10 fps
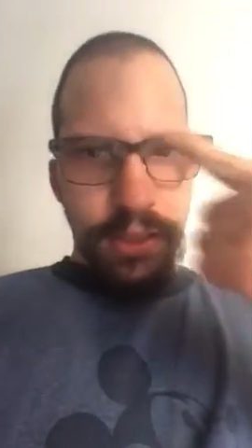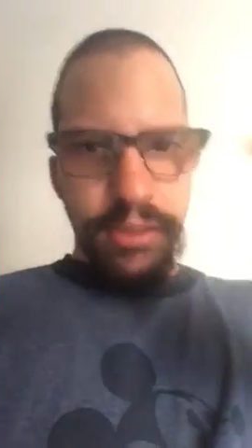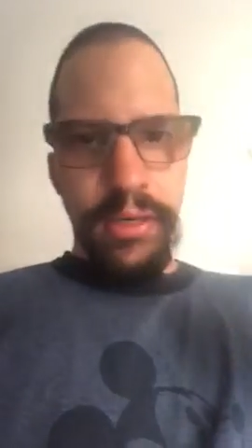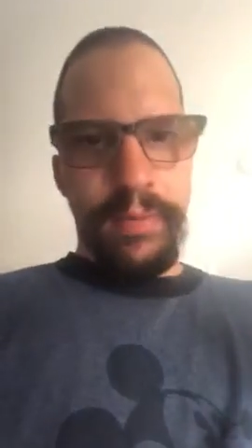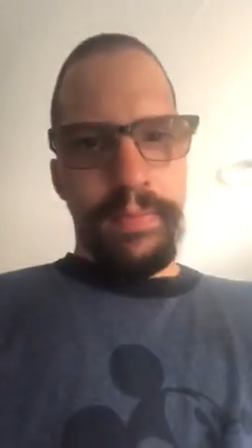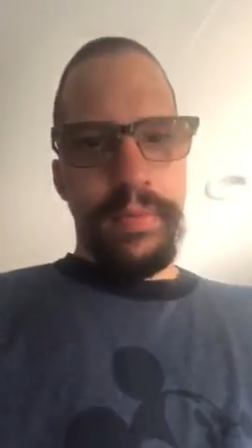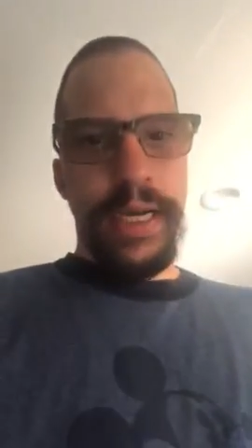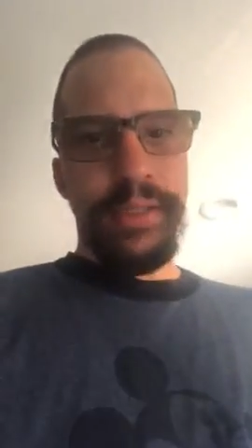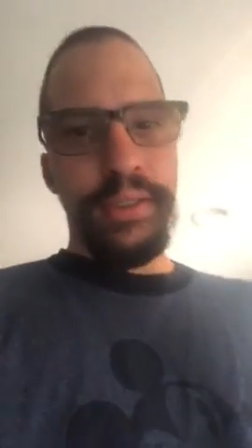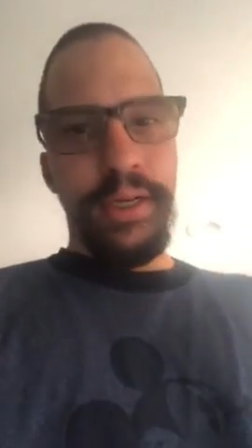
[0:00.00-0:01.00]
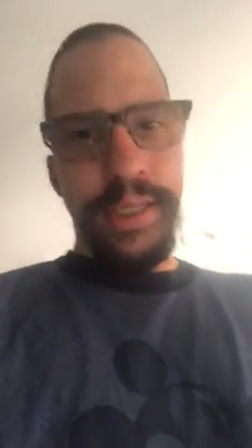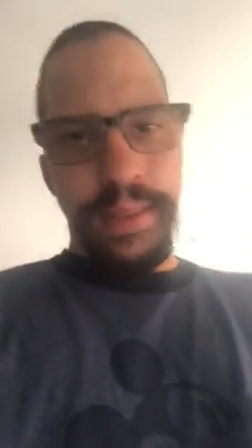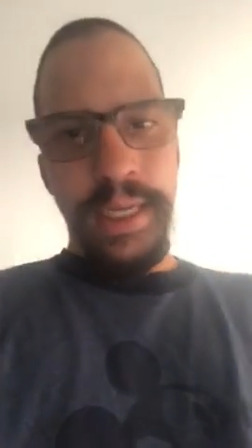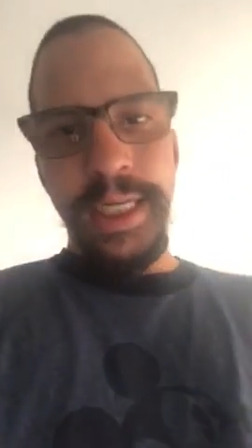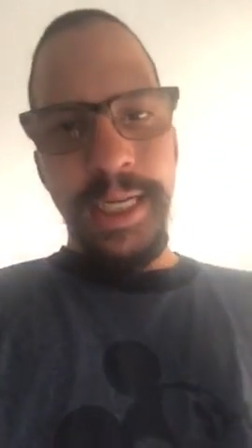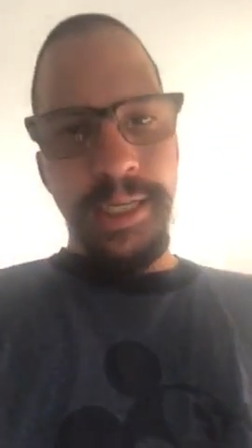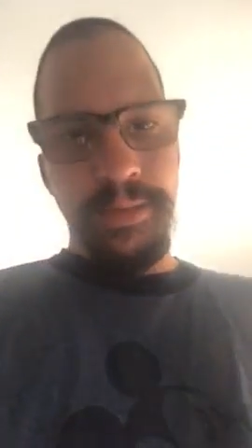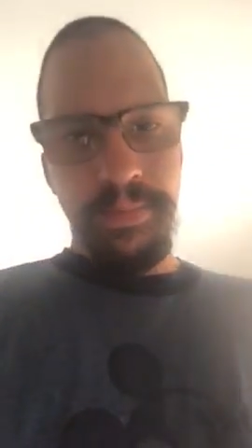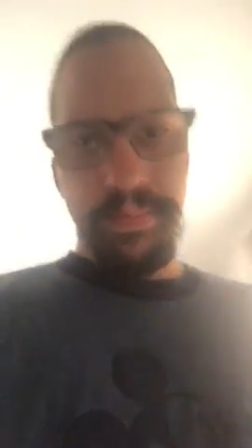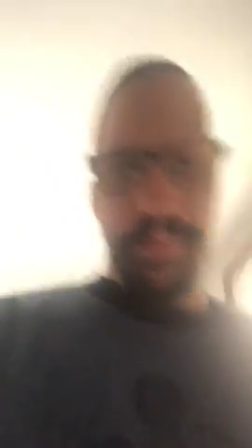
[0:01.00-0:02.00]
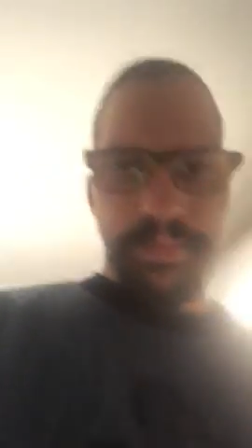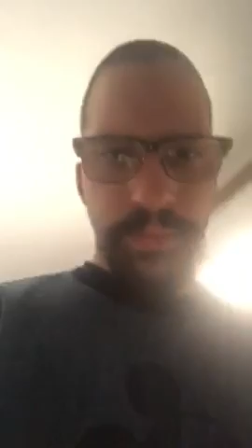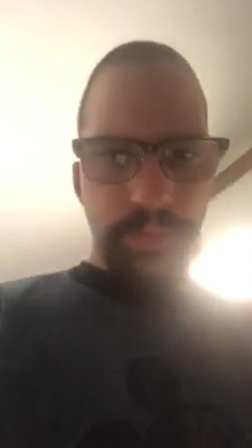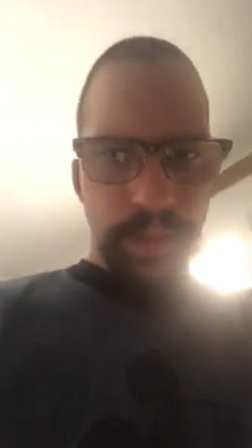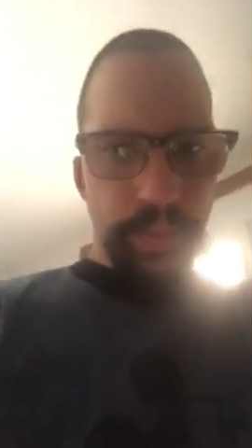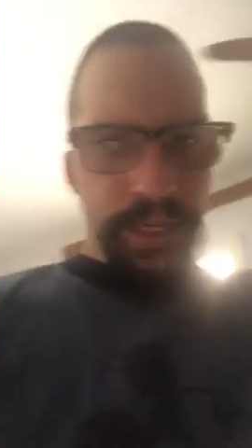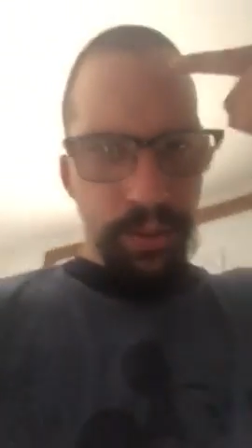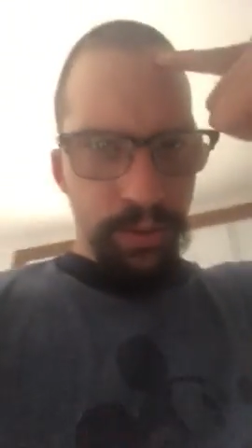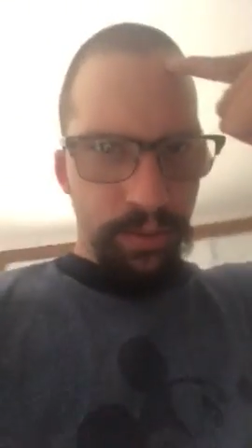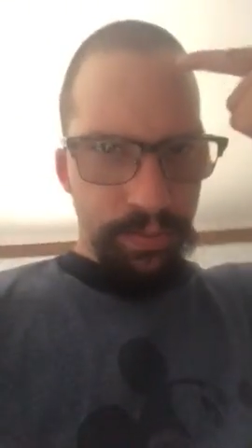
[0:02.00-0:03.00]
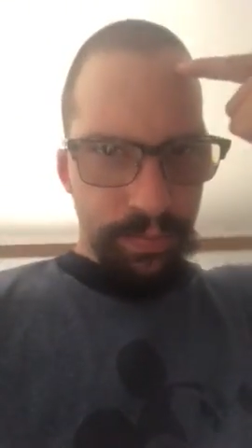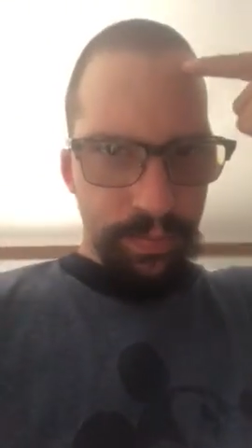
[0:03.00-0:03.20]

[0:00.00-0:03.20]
So I started thinking with my noodle.